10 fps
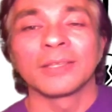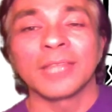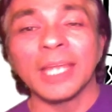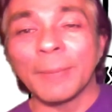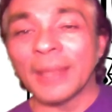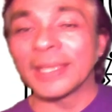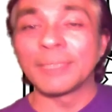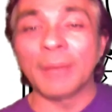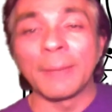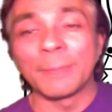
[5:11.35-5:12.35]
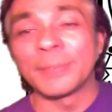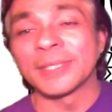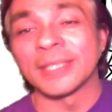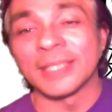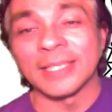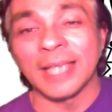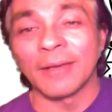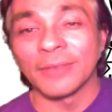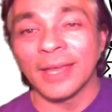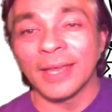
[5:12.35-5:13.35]
Think about the independent businesses
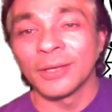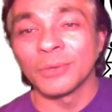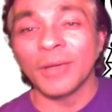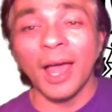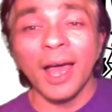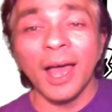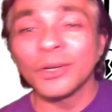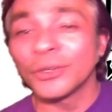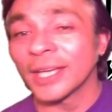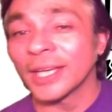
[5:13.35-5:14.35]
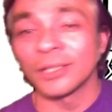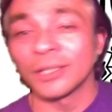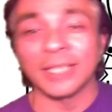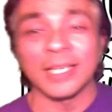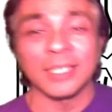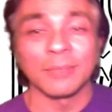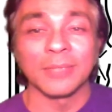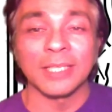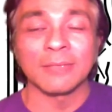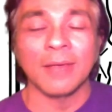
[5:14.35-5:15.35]
out there who can't cut their costs like some
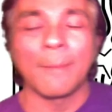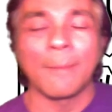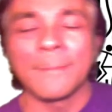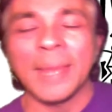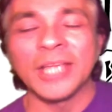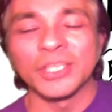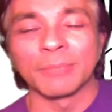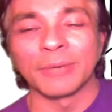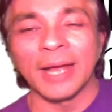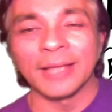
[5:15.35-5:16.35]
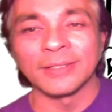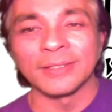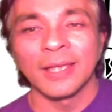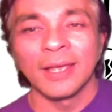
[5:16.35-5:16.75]
of these major brands.